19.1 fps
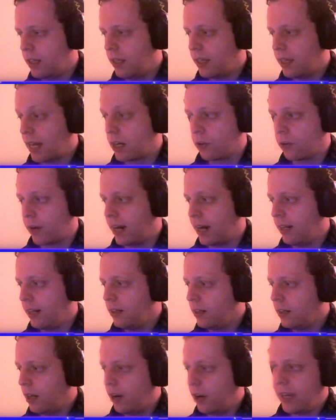Can you ride it?
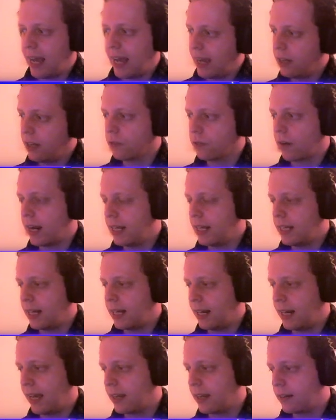Oh yeah, I can ride it at
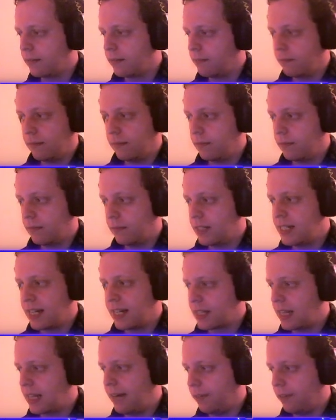
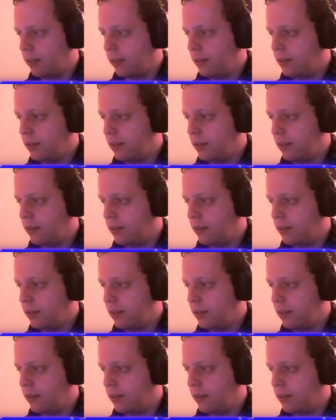6th level.